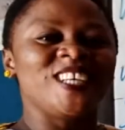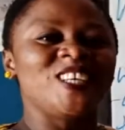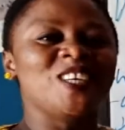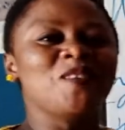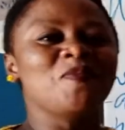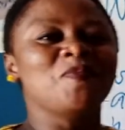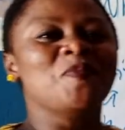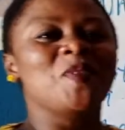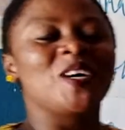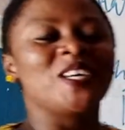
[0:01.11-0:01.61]

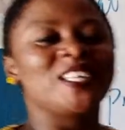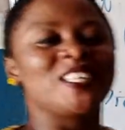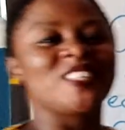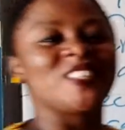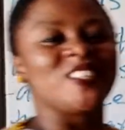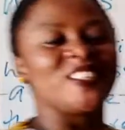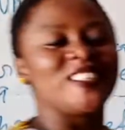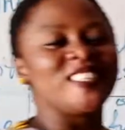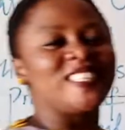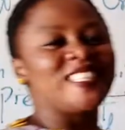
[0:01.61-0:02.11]
Good morning,
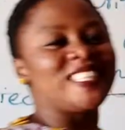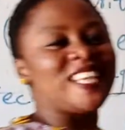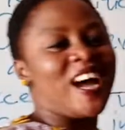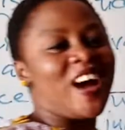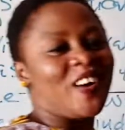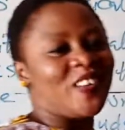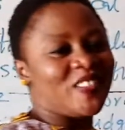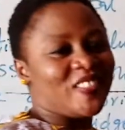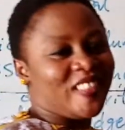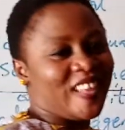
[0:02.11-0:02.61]
students
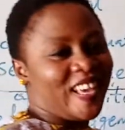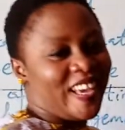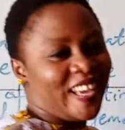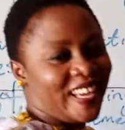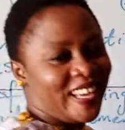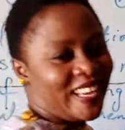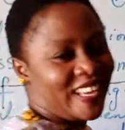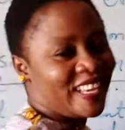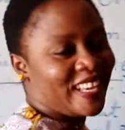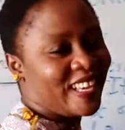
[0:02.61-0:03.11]
out there.
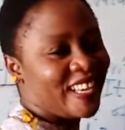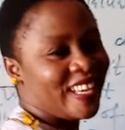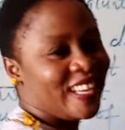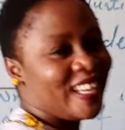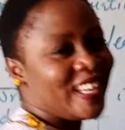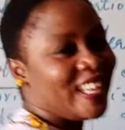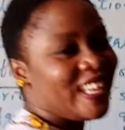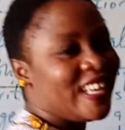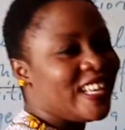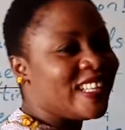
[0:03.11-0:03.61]

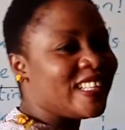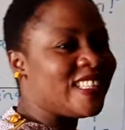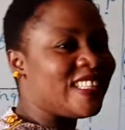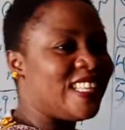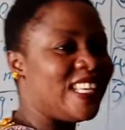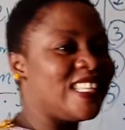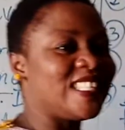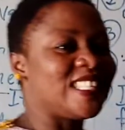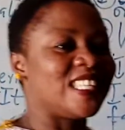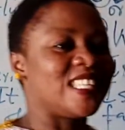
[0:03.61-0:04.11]

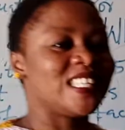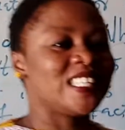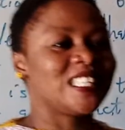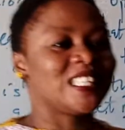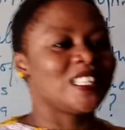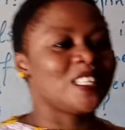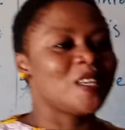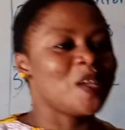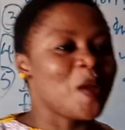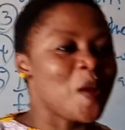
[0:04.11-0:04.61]
This
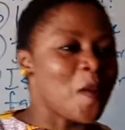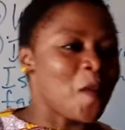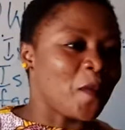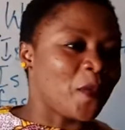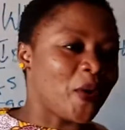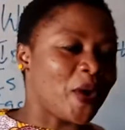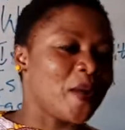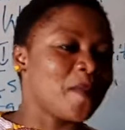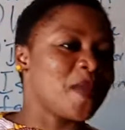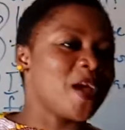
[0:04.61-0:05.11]
is
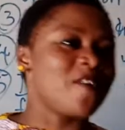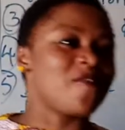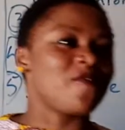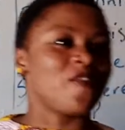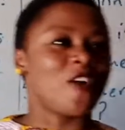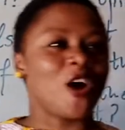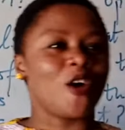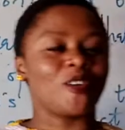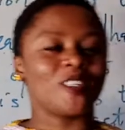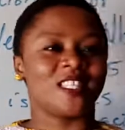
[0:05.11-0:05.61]
Premier
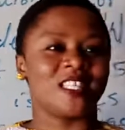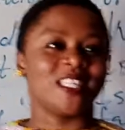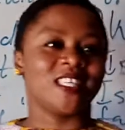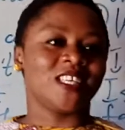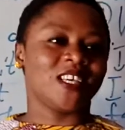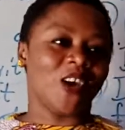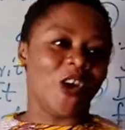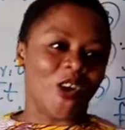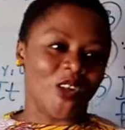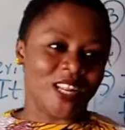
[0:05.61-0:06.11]
Fountain
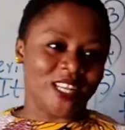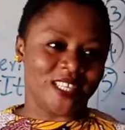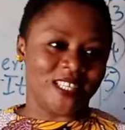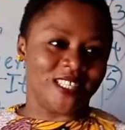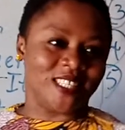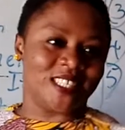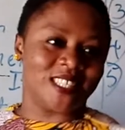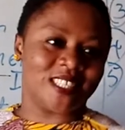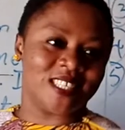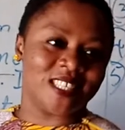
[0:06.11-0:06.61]

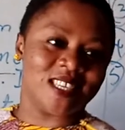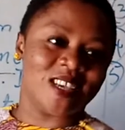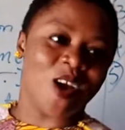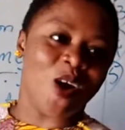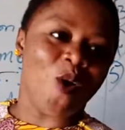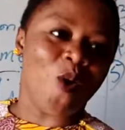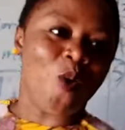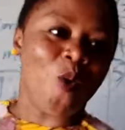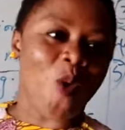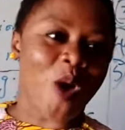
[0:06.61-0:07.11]
College,
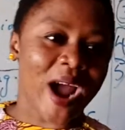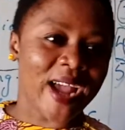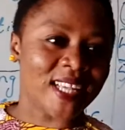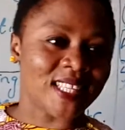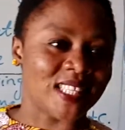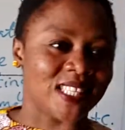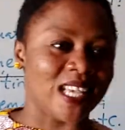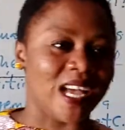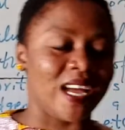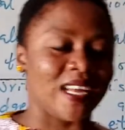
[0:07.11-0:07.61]

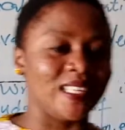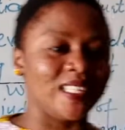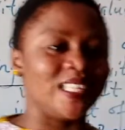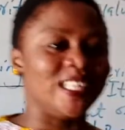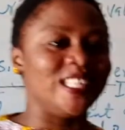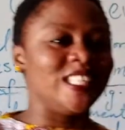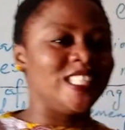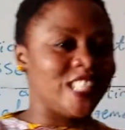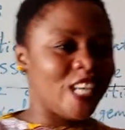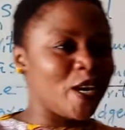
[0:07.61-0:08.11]

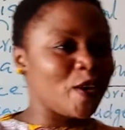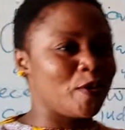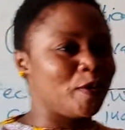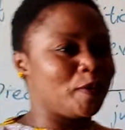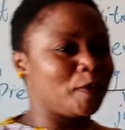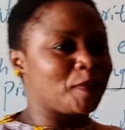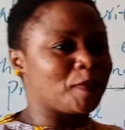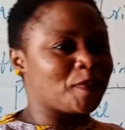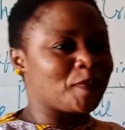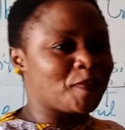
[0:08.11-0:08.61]
Winesand,
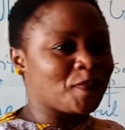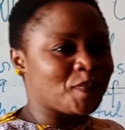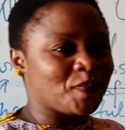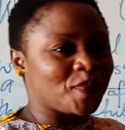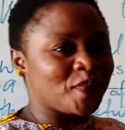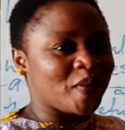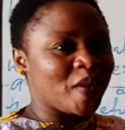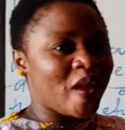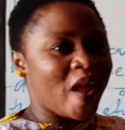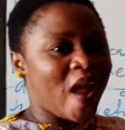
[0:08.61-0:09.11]
Jacob.
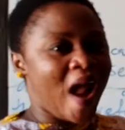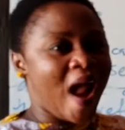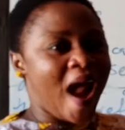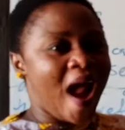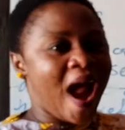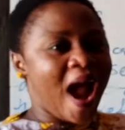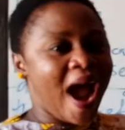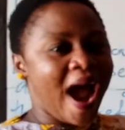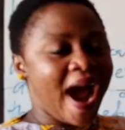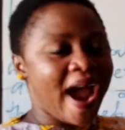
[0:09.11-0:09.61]

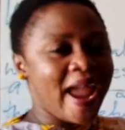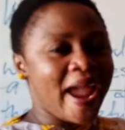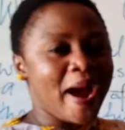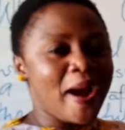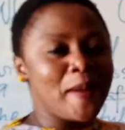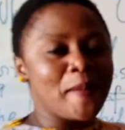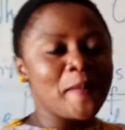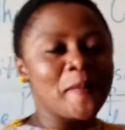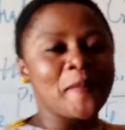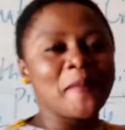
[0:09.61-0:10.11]
I
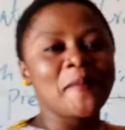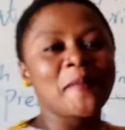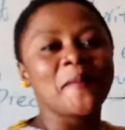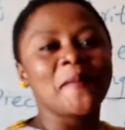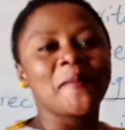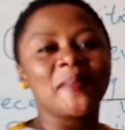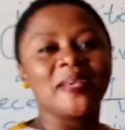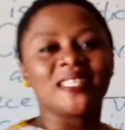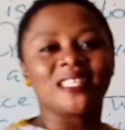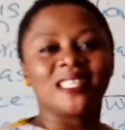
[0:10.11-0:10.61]
am
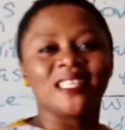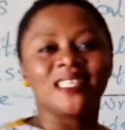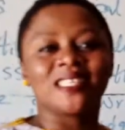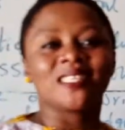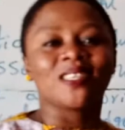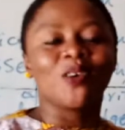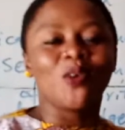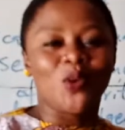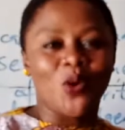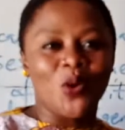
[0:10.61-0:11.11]

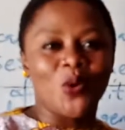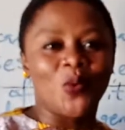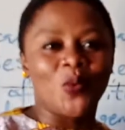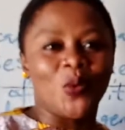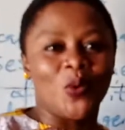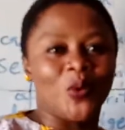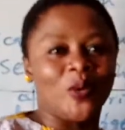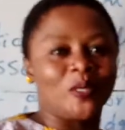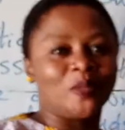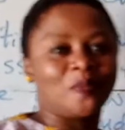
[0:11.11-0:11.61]
Mrs. Okonkwo.